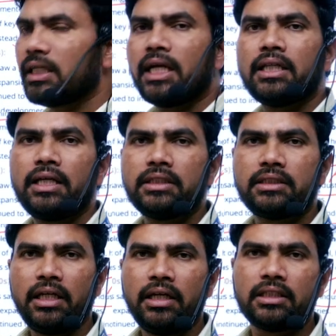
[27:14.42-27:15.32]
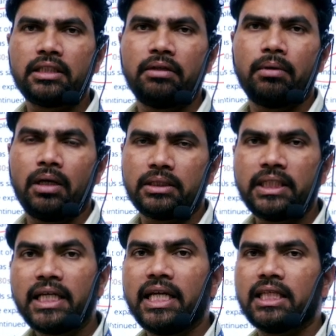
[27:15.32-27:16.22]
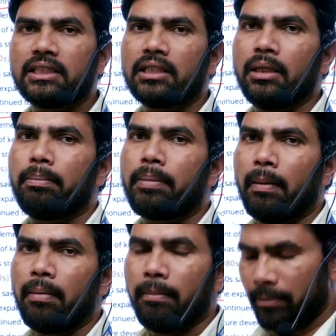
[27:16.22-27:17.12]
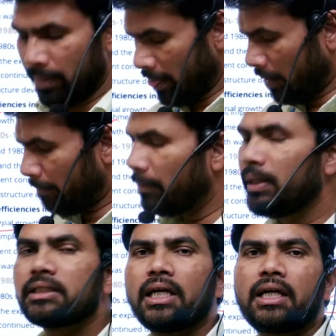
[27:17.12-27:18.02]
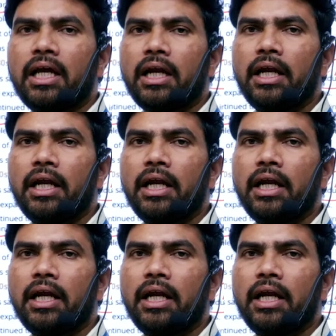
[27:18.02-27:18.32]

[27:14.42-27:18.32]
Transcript: side there is sickness in public sector